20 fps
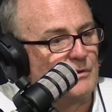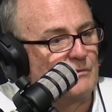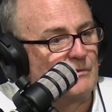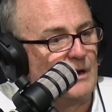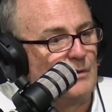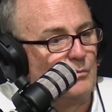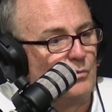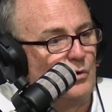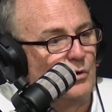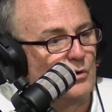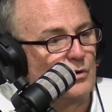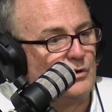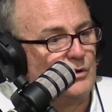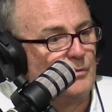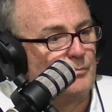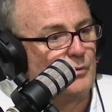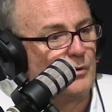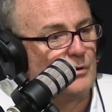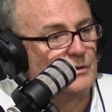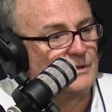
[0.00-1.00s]
up the great work on
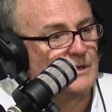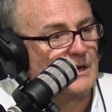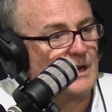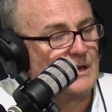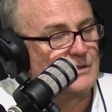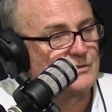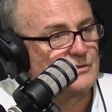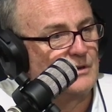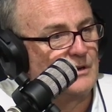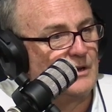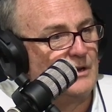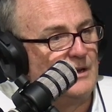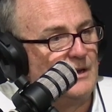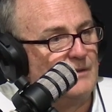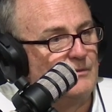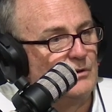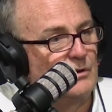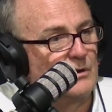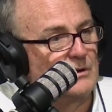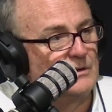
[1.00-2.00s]
your podcast. I know
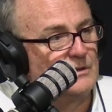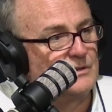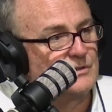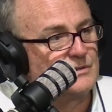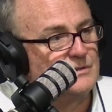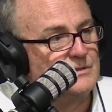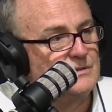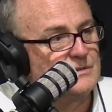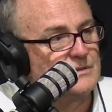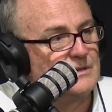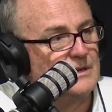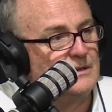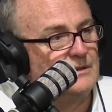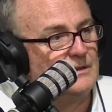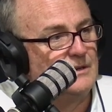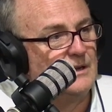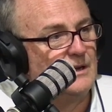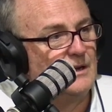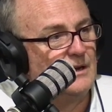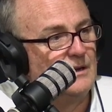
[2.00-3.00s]
you have a lot of listeners,
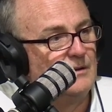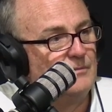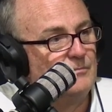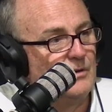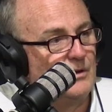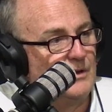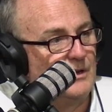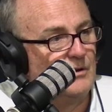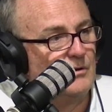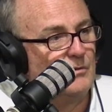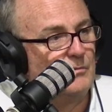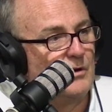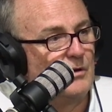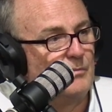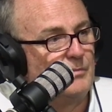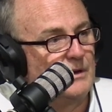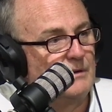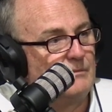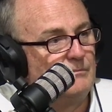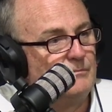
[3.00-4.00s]
and
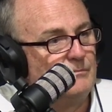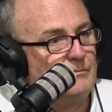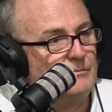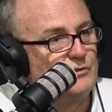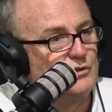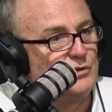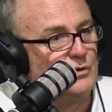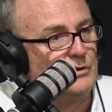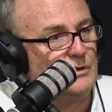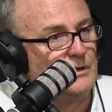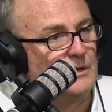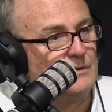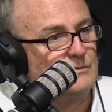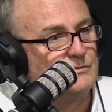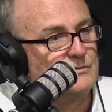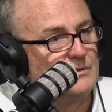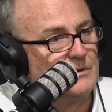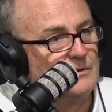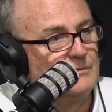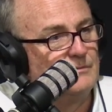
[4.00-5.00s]
I'll be tuning
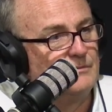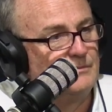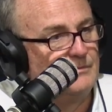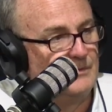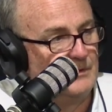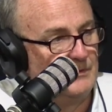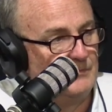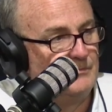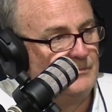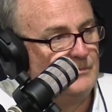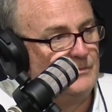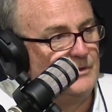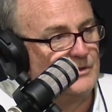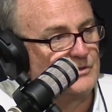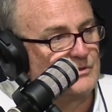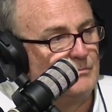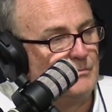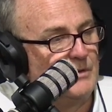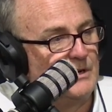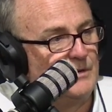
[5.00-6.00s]
in for
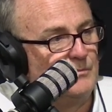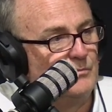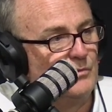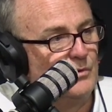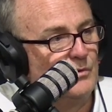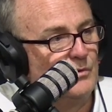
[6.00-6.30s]
this and many